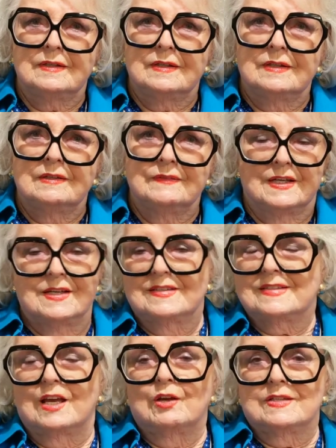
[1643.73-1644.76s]
They didn't say
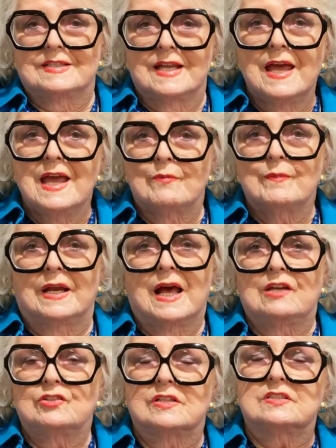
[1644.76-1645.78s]
his name, but I
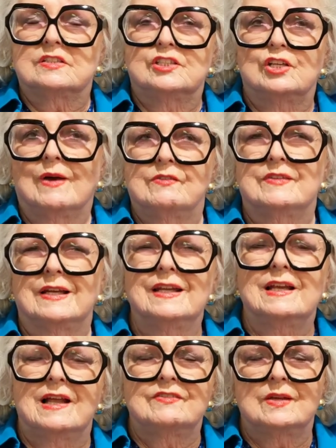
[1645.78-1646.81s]
just knew.
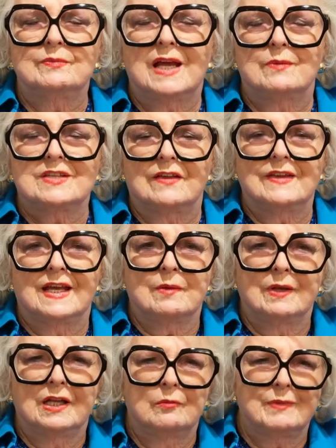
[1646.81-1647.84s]
Sometimes I think I'm a little
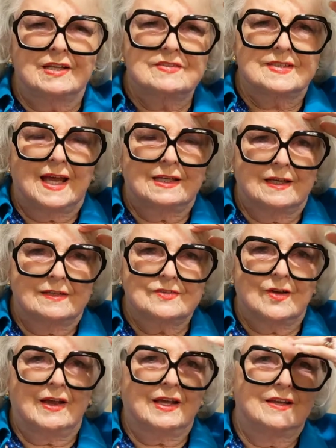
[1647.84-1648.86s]
bit psychic, so I
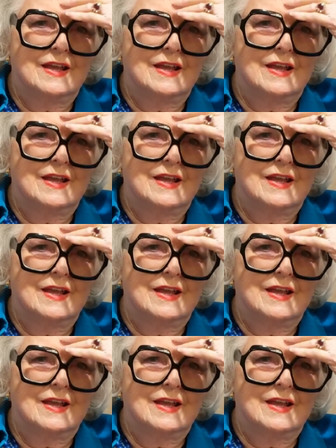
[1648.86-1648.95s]
can